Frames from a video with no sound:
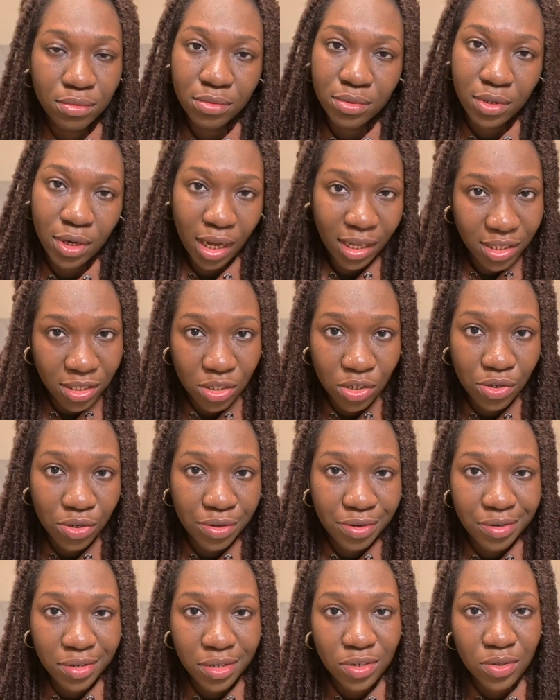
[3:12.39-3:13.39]

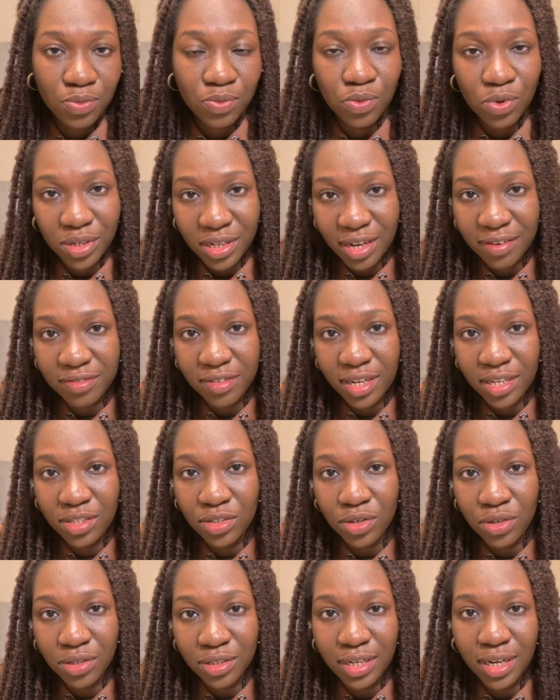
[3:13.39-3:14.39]
categories one after
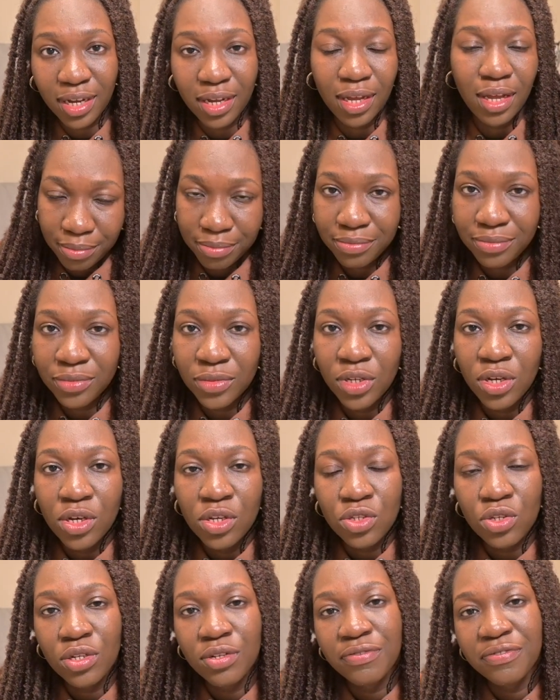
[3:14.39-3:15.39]
the other.
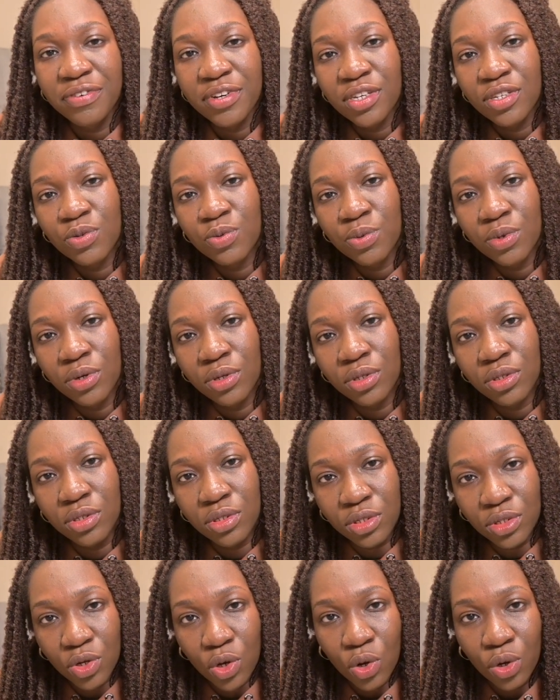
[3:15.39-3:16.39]
So the first one
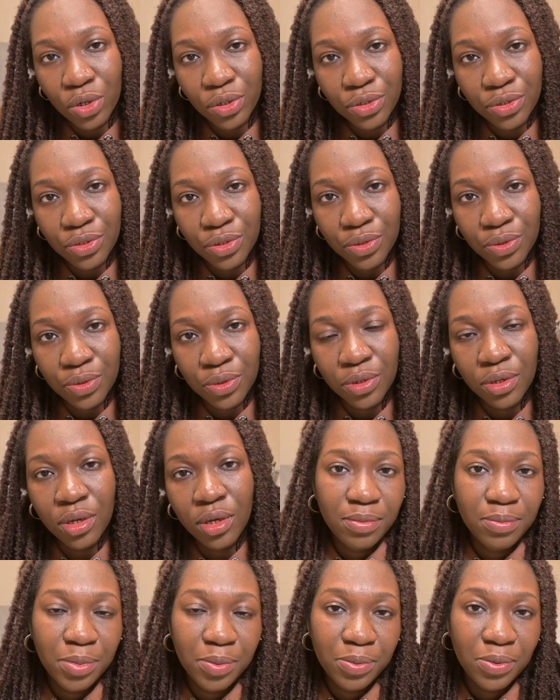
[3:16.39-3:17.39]
is audio.
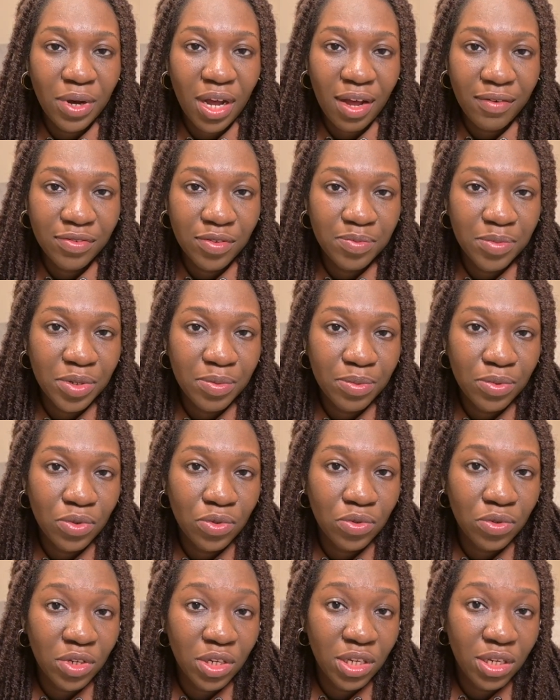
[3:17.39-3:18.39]
People have to be able
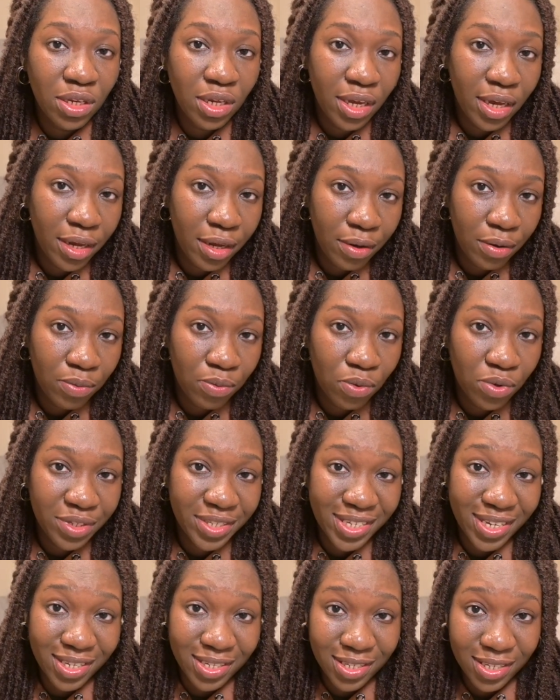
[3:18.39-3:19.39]
to hear what
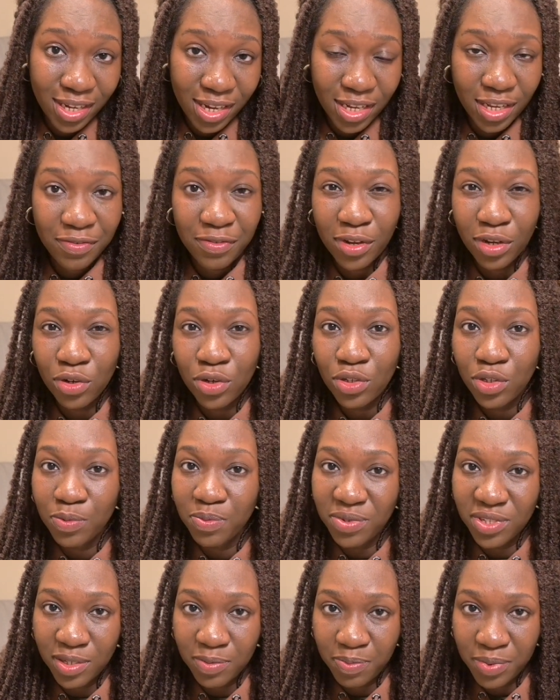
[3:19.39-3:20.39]
you're saying if you're going to
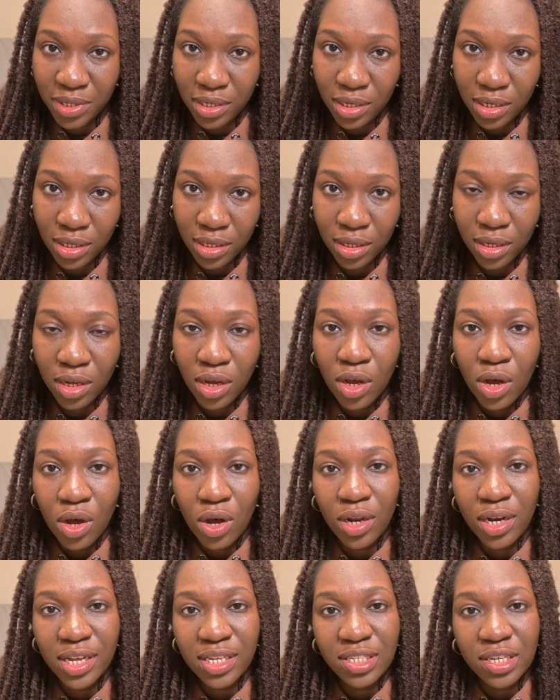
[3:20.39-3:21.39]
be speaking,
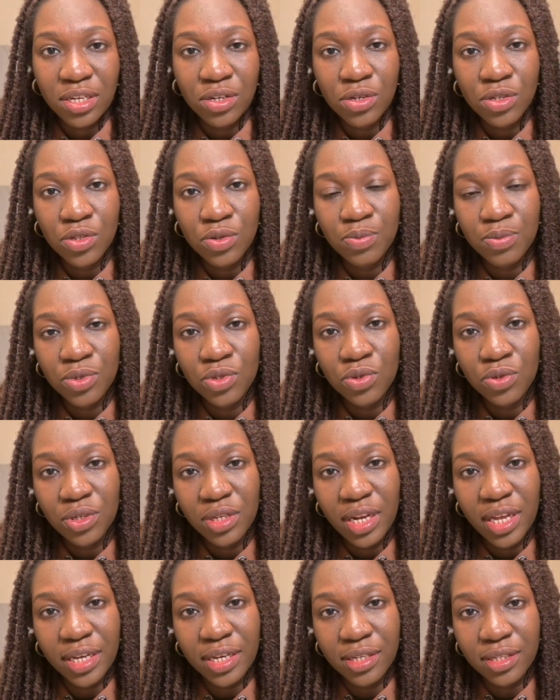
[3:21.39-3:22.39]
unless you're going to be
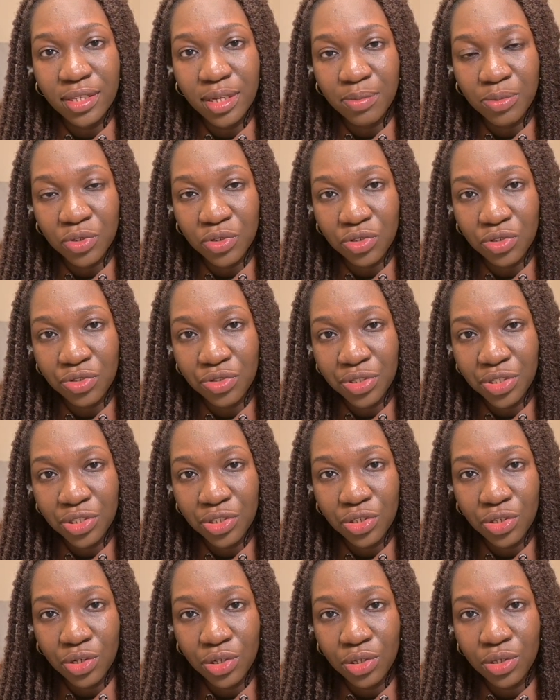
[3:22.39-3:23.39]
doing like a
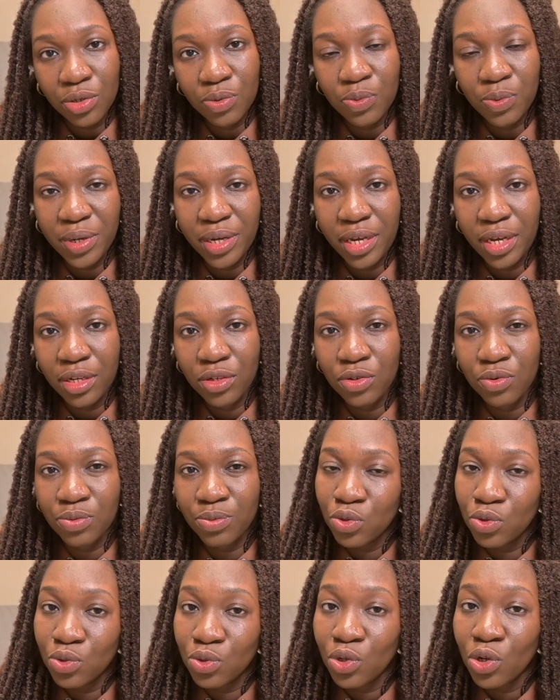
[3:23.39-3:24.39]
demonstration where you
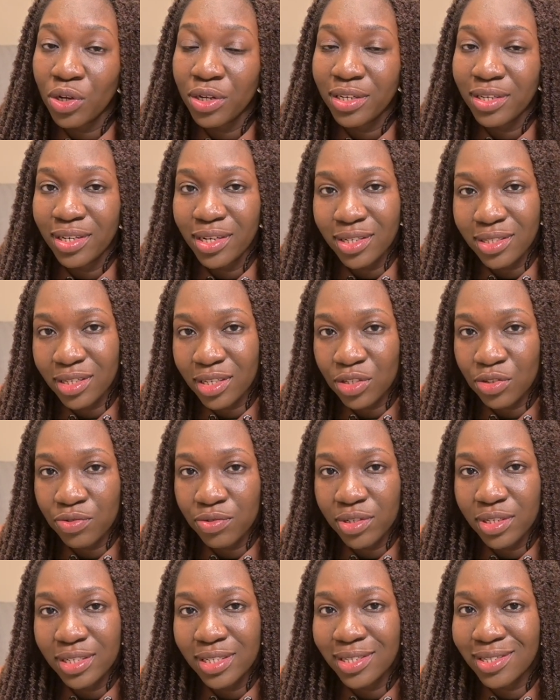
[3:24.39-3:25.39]
do not
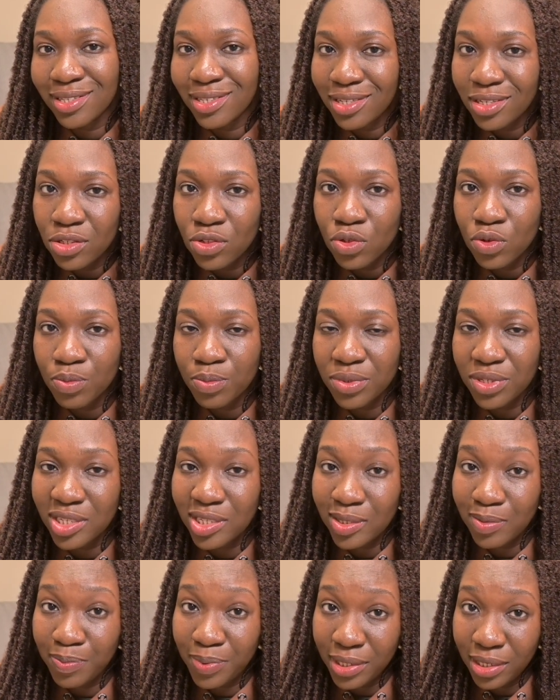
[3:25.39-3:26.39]
necessarily need to be
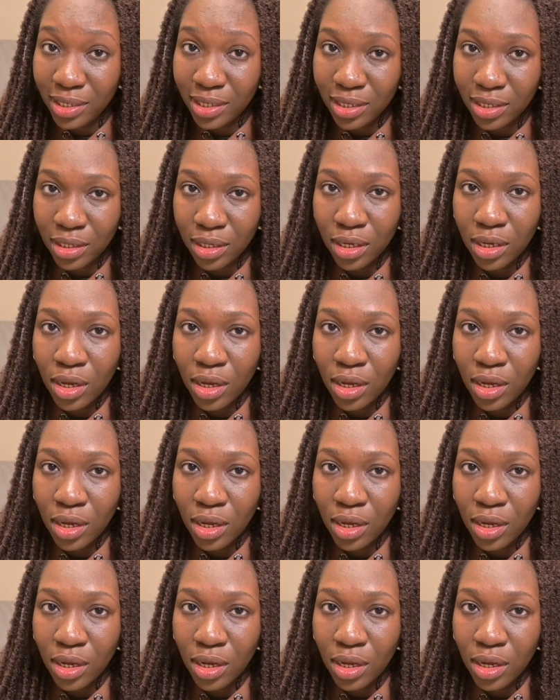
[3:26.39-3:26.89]
speaking,